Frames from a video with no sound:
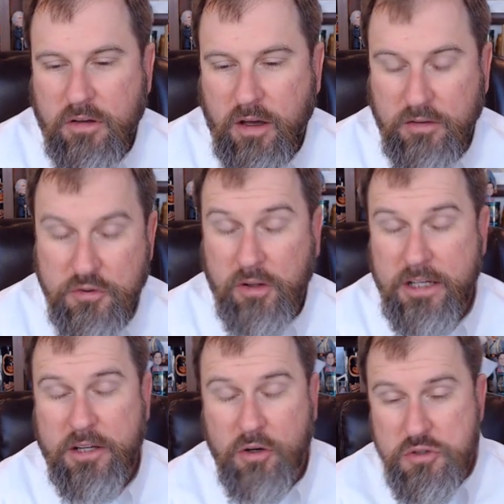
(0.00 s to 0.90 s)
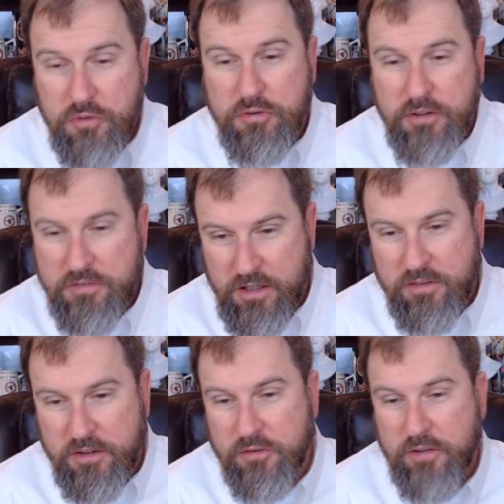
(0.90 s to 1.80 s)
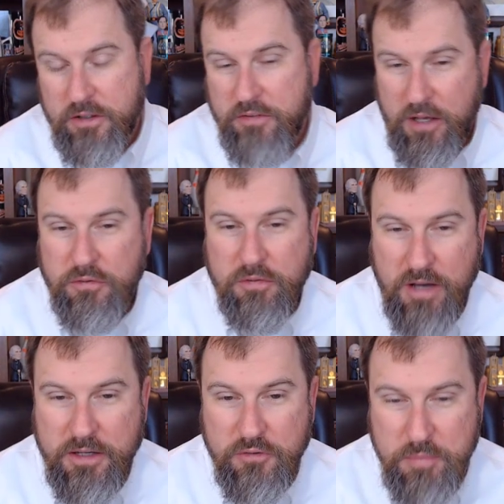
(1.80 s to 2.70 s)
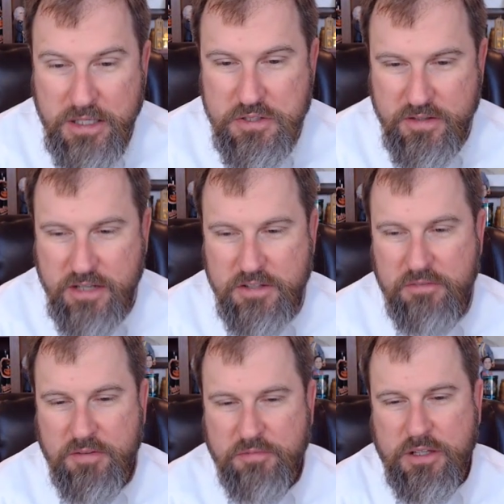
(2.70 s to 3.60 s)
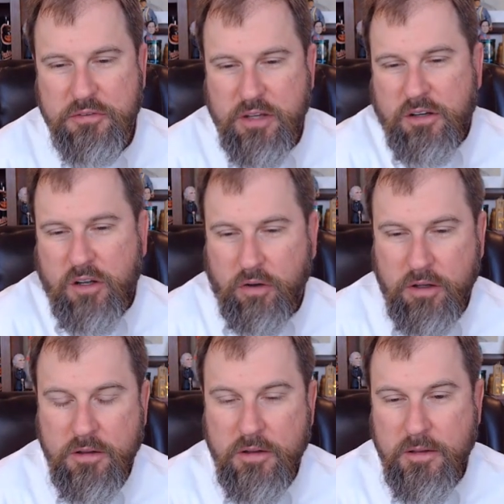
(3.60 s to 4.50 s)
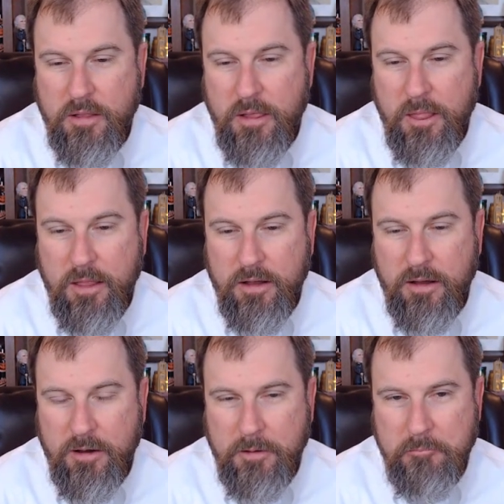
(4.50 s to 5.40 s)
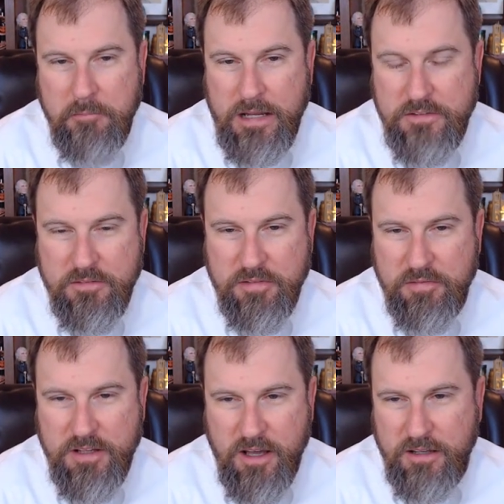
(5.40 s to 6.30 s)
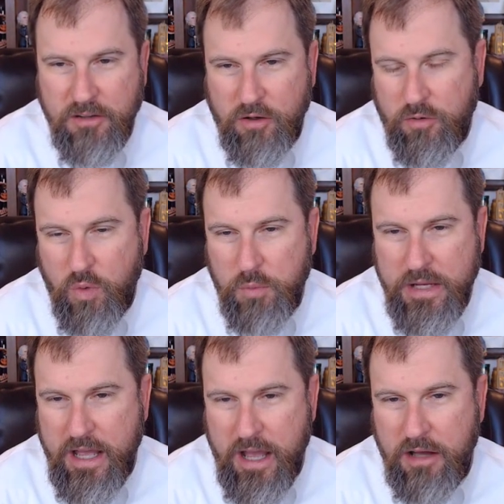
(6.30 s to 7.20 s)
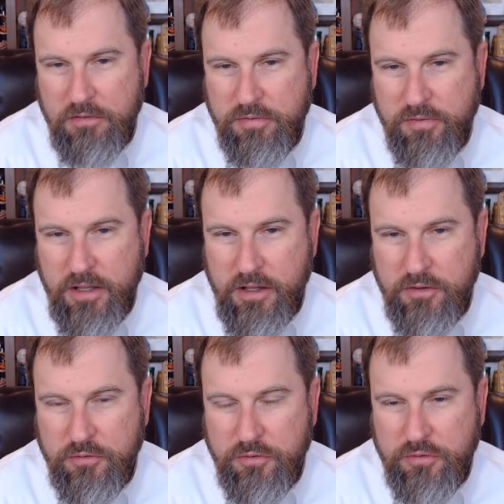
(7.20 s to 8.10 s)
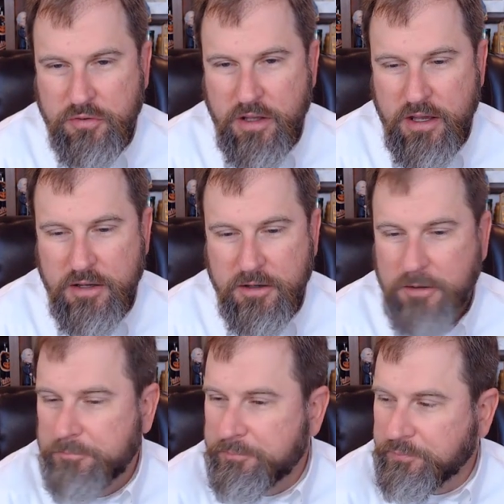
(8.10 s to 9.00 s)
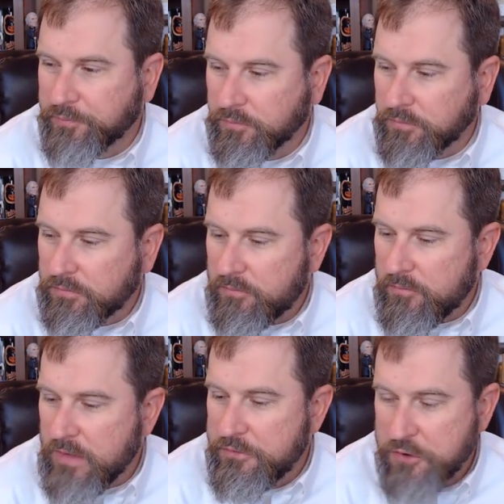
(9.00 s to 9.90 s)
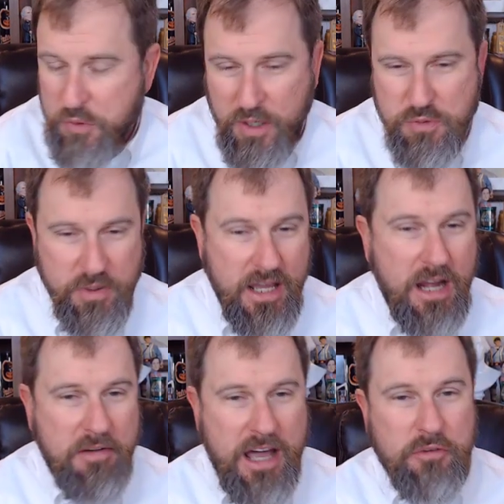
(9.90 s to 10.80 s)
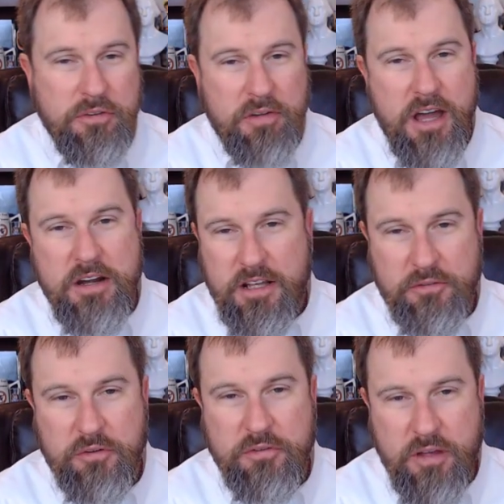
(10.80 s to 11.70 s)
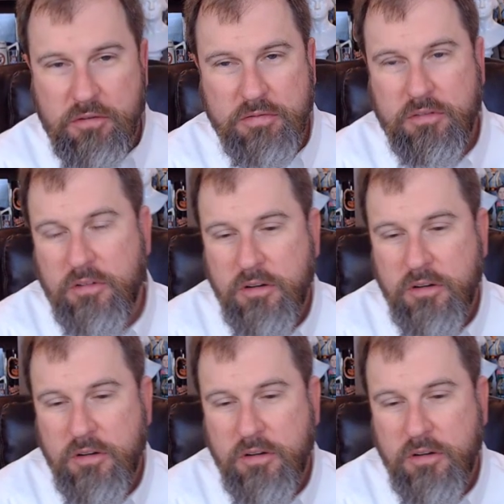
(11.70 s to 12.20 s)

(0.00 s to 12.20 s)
uh, Lincoln on June 16th in his in his House divided speech in the 1850s said, "Look, um, 1858. Look, what we have is a um, situation we can't have a house divided against itself.